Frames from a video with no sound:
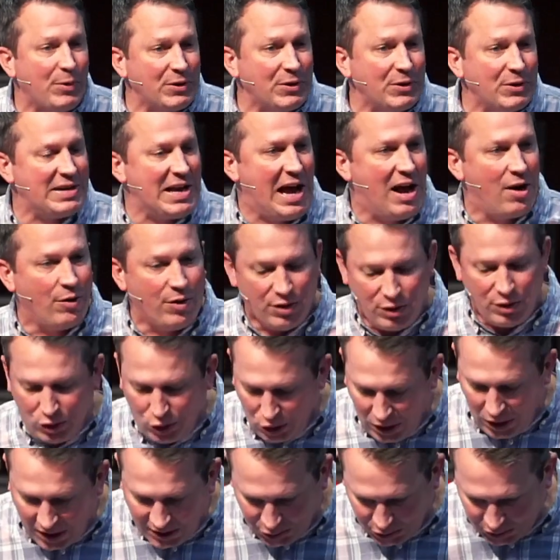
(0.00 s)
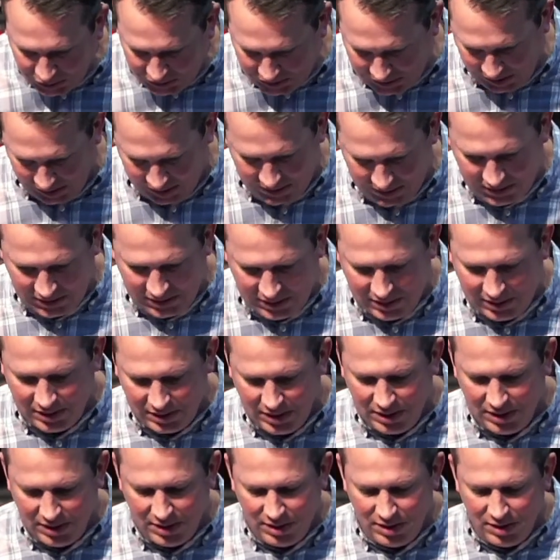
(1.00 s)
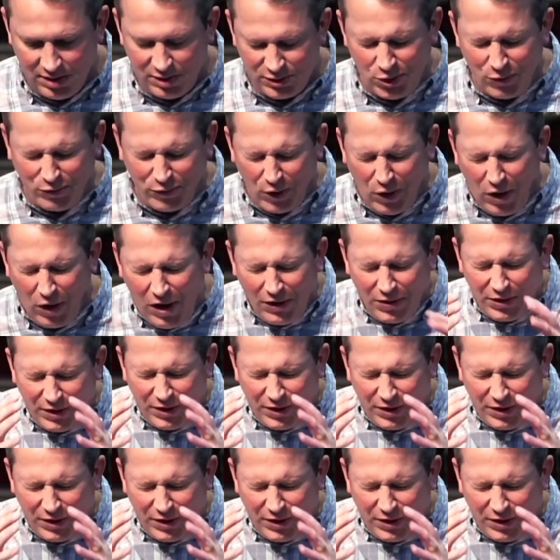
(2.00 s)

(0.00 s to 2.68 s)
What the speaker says: it down, and crushes it. So for all the